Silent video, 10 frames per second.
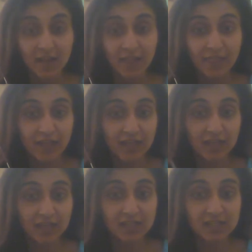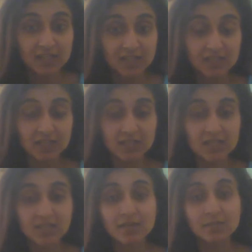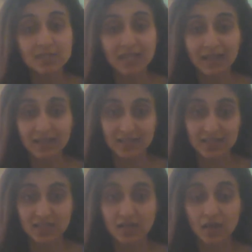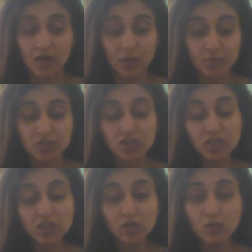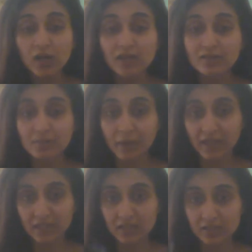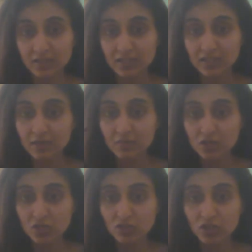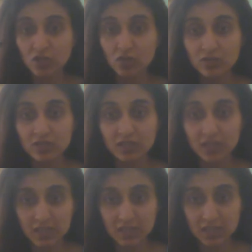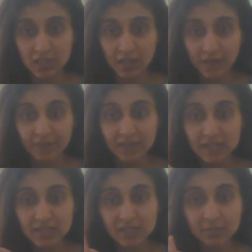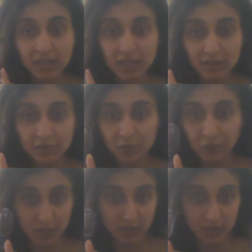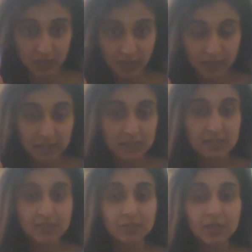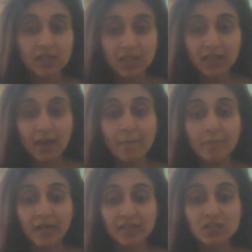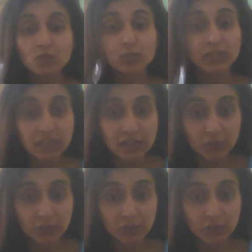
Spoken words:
then it seems that this particular word spectacles seems to denote this. This is the meaning of the word. This is the meaning embedded within the